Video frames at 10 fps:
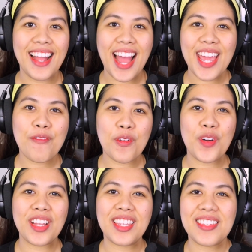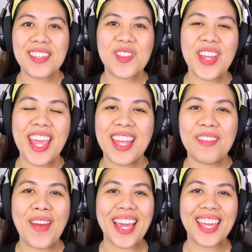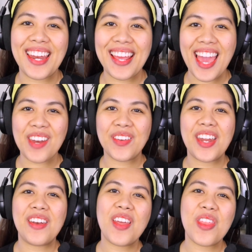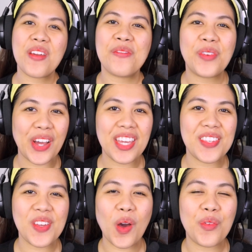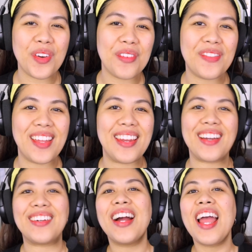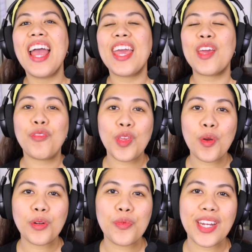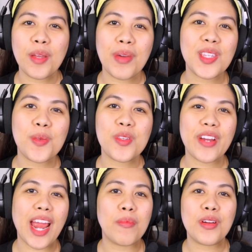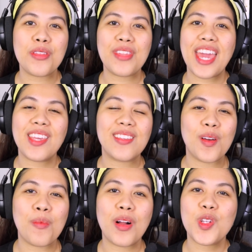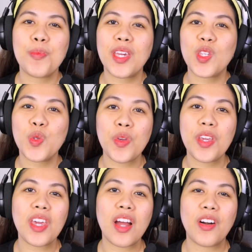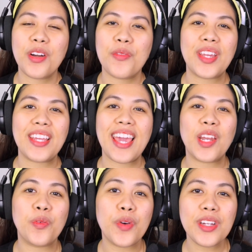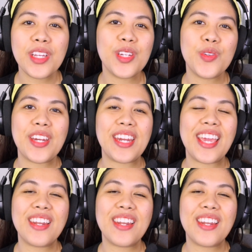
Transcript: Hi everyone, this is Jane, back at it again with another voiceover video. If you are already my subscriber, thank you so much because we are already at 185